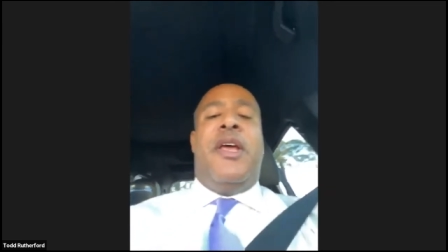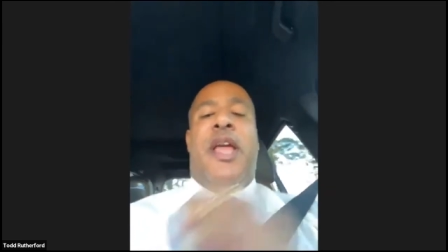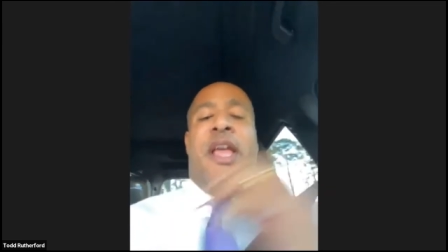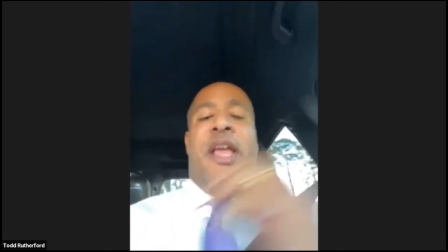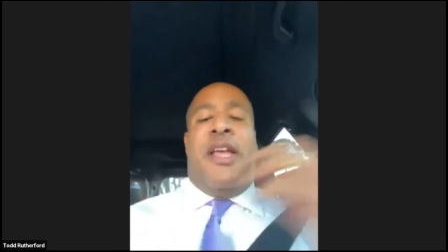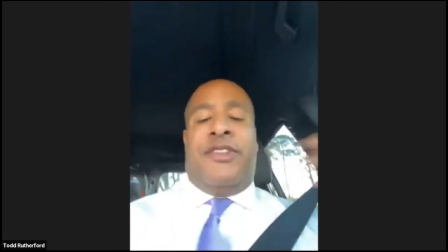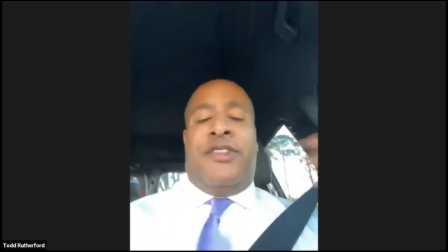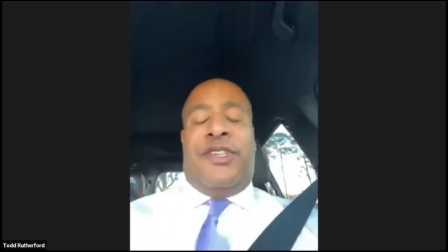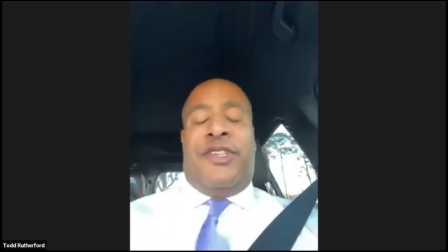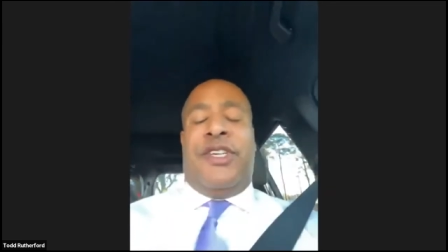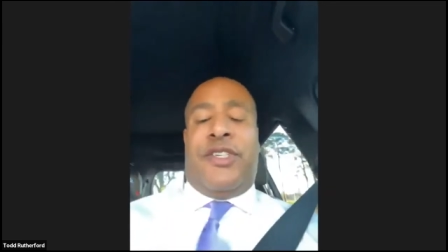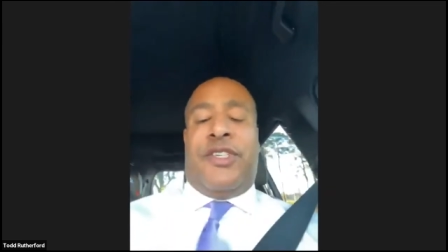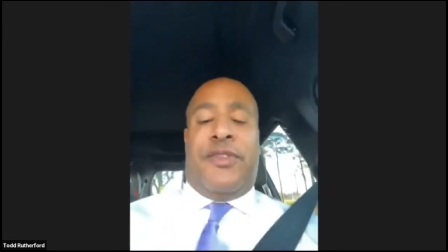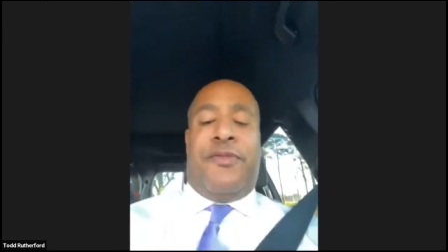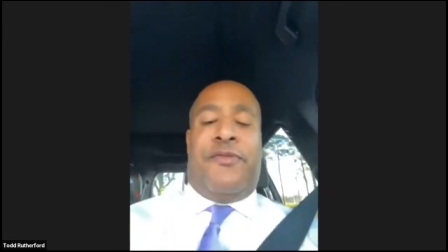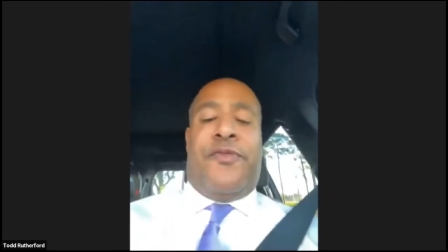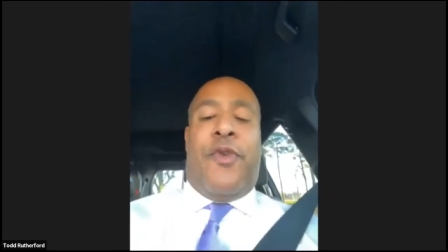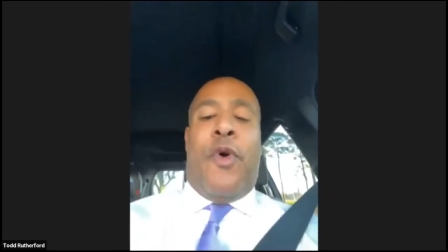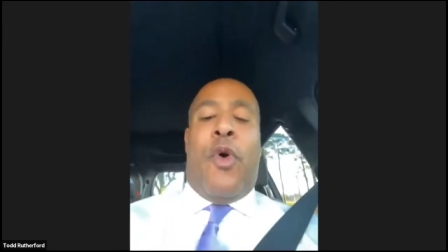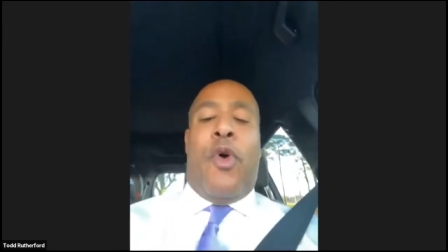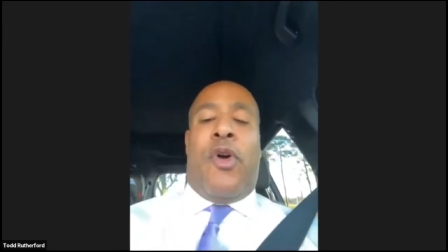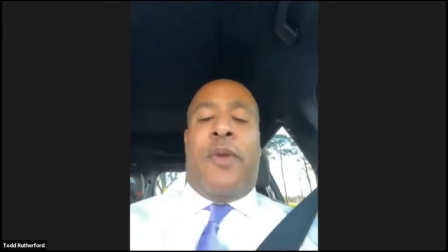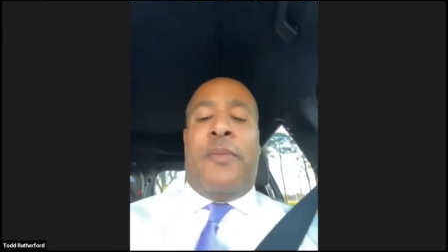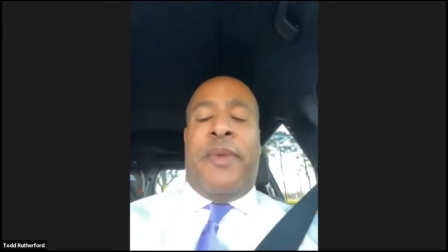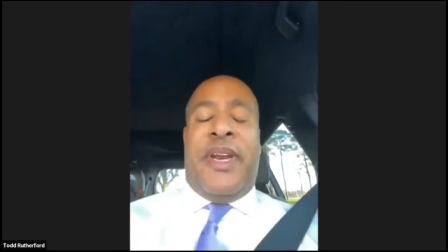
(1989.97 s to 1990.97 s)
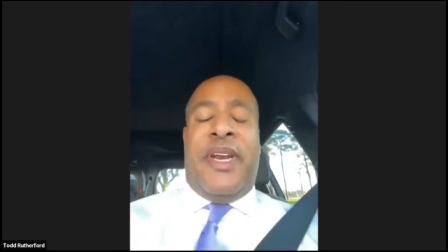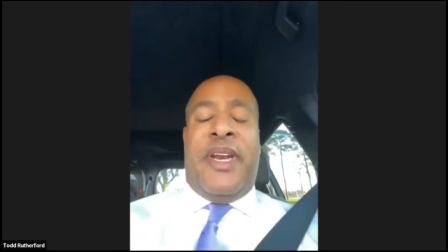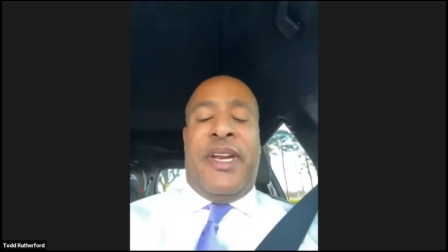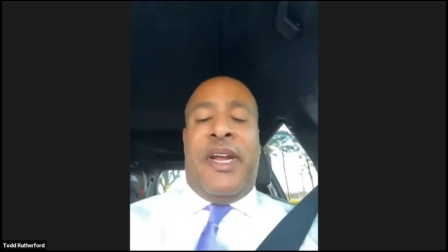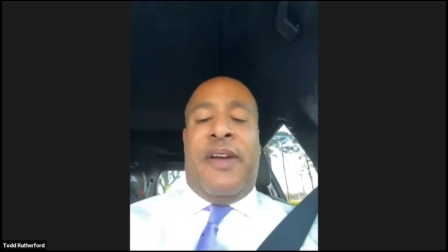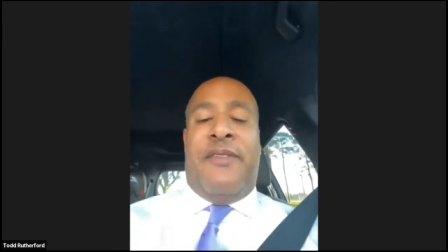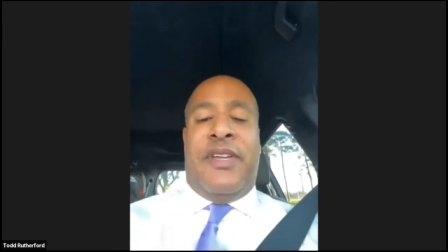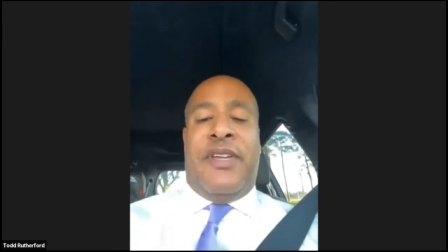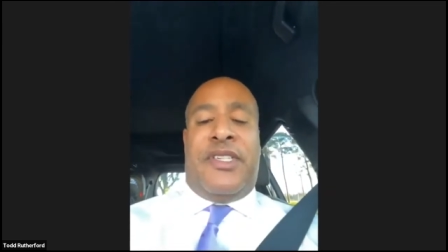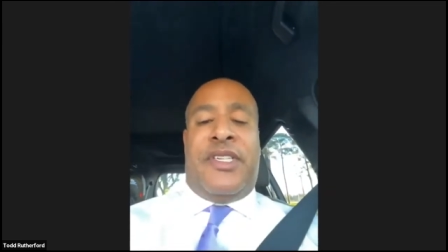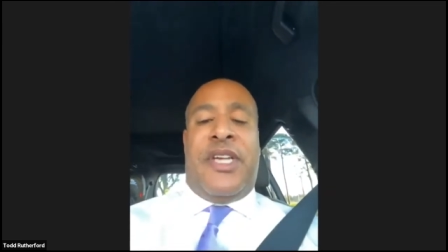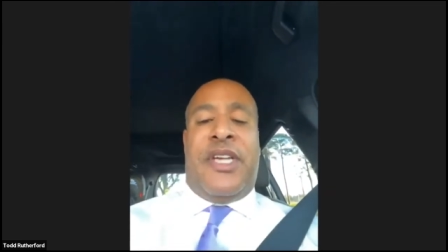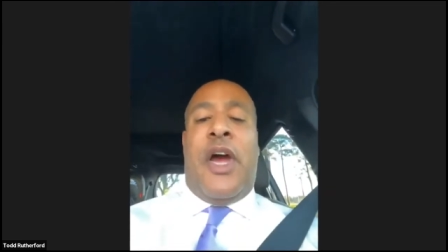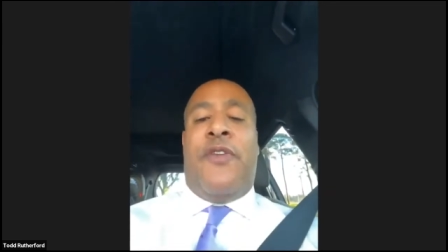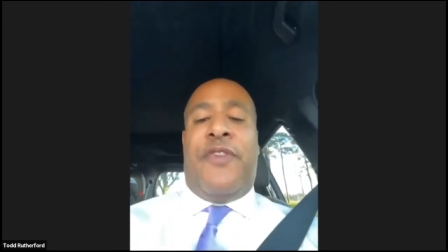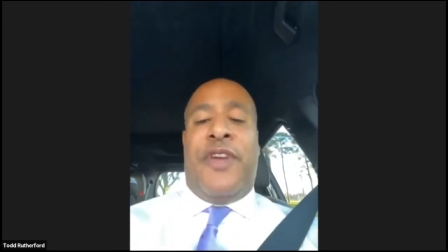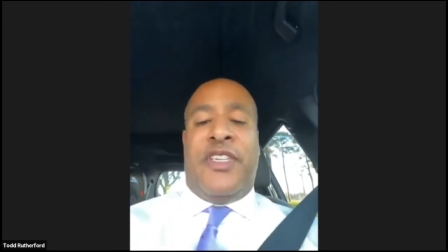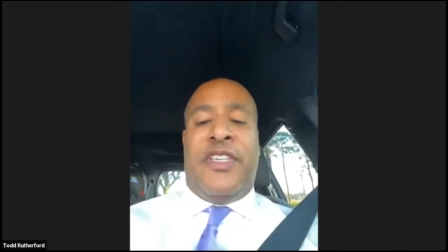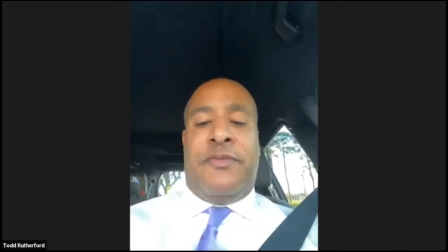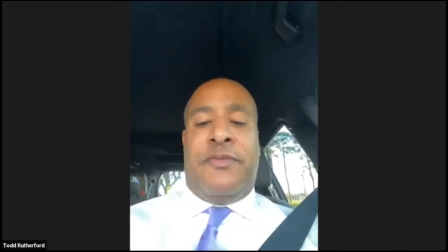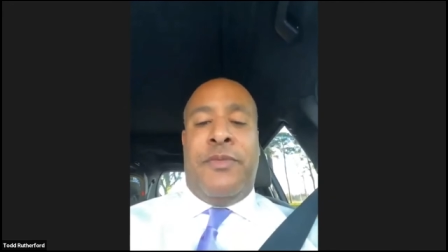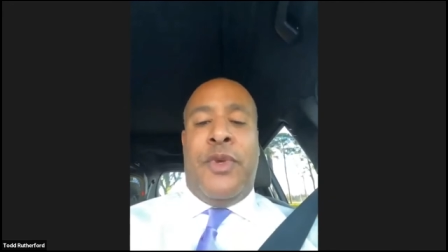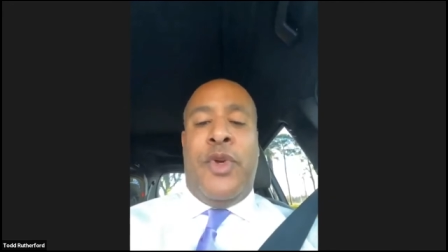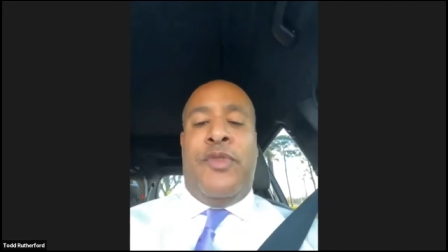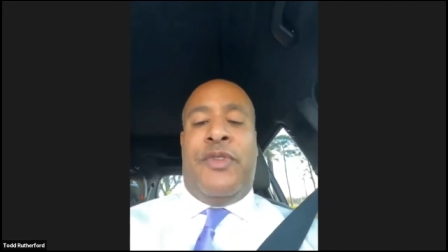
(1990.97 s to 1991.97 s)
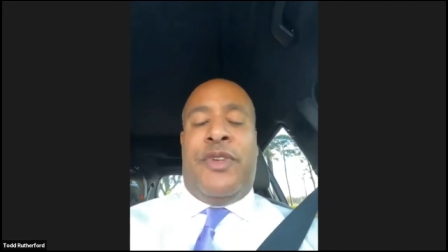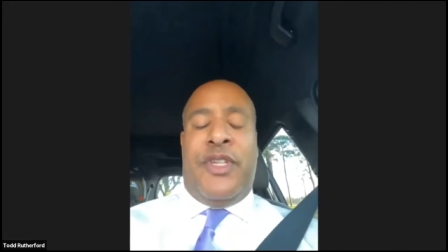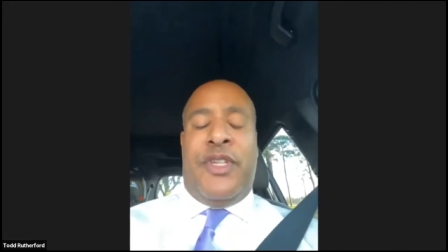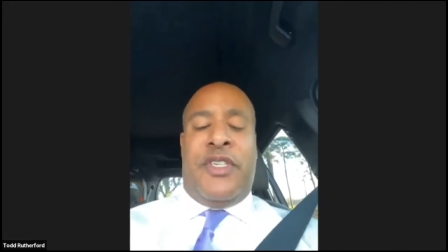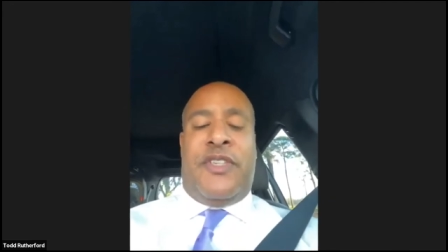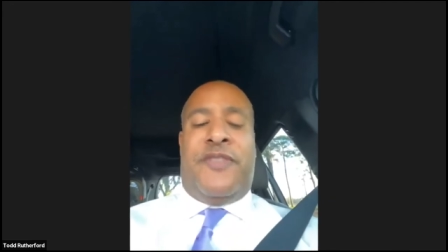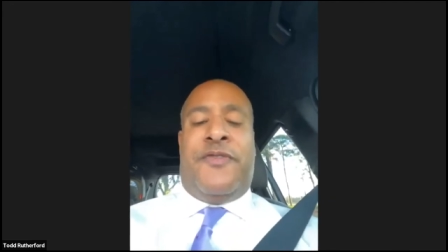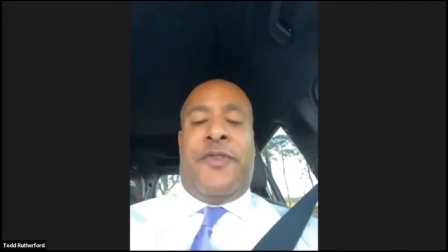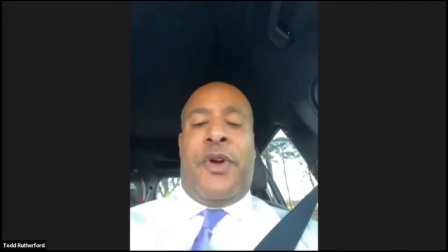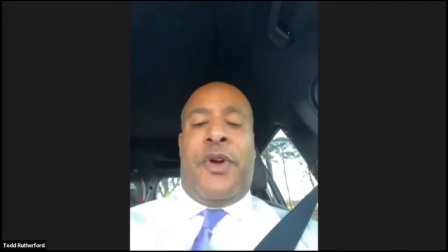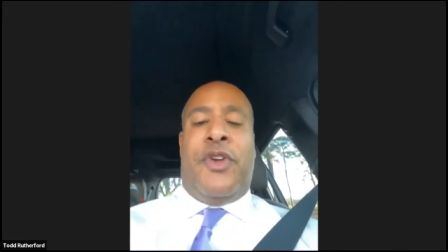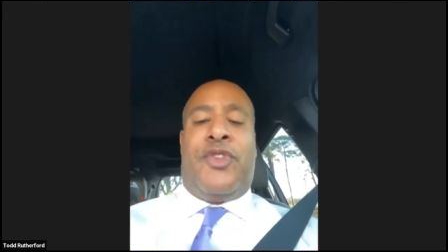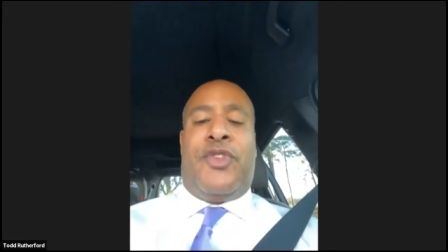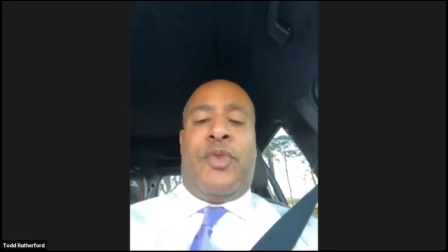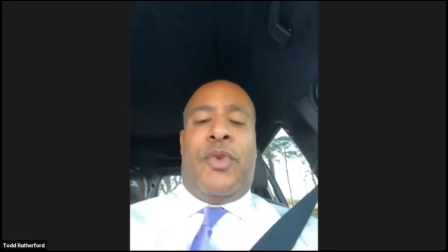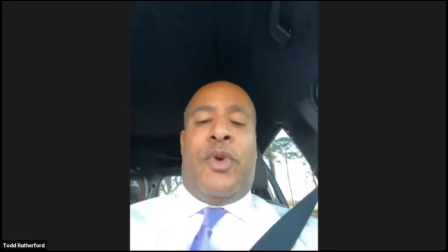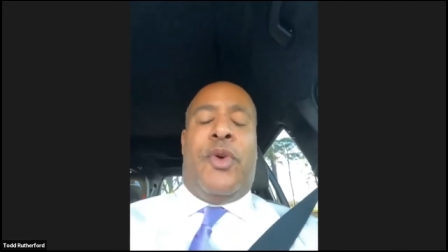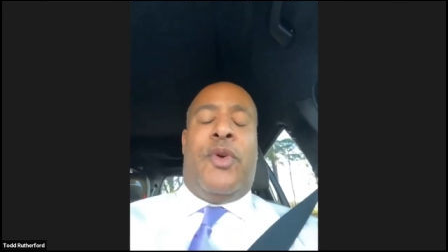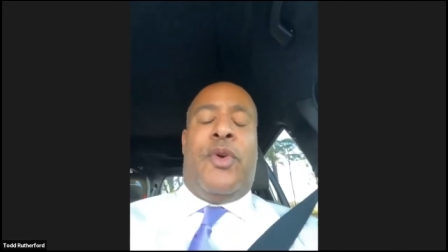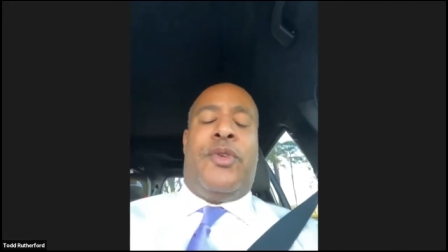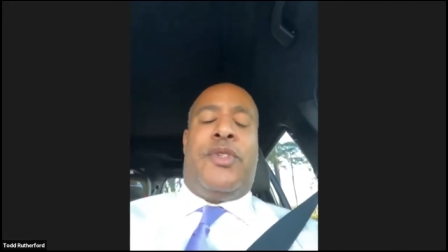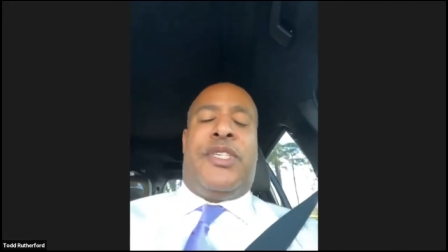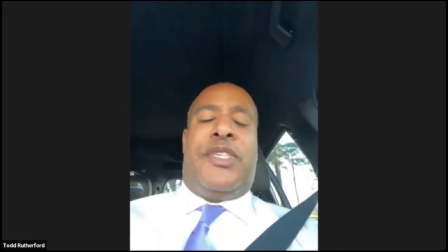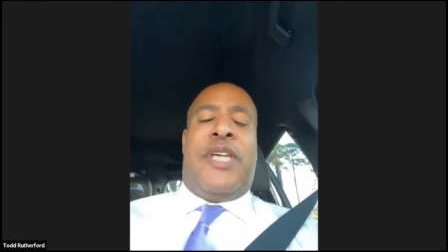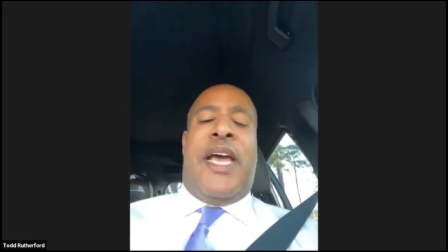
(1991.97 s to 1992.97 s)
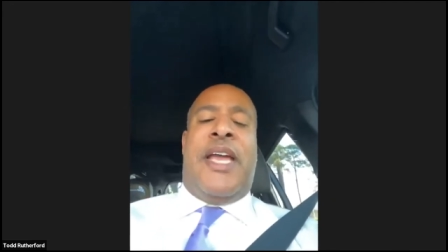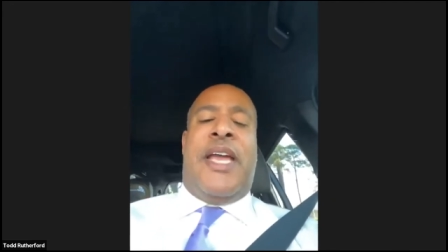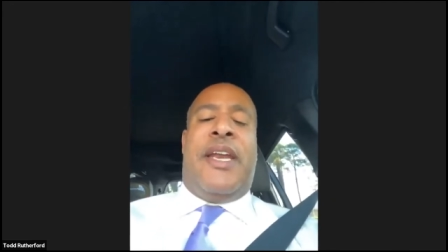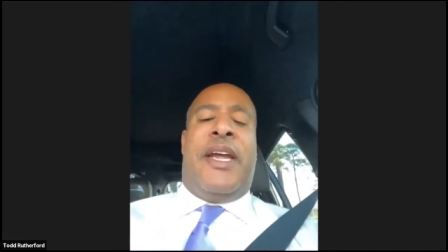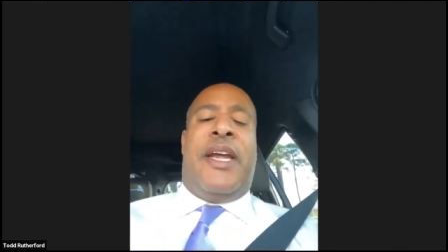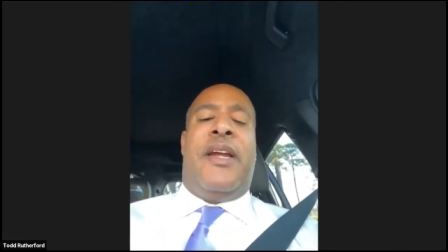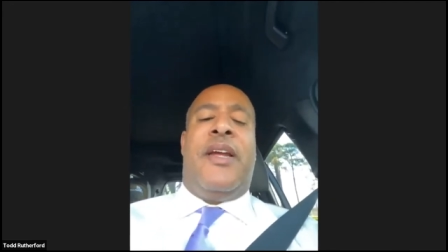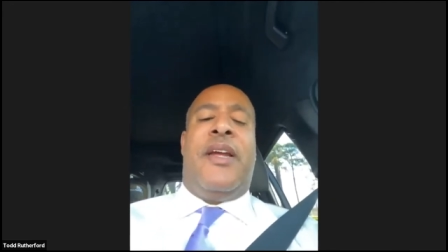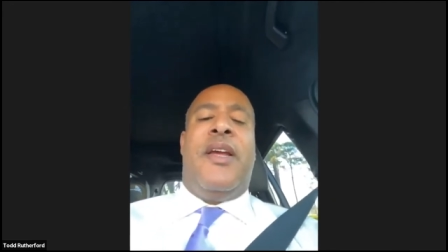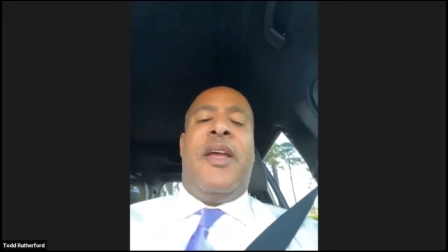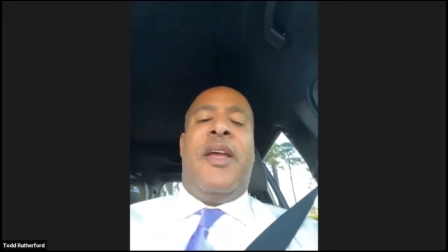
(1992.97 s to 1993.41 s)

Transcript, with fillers: as this form in and of itself has moved to this virtual setting,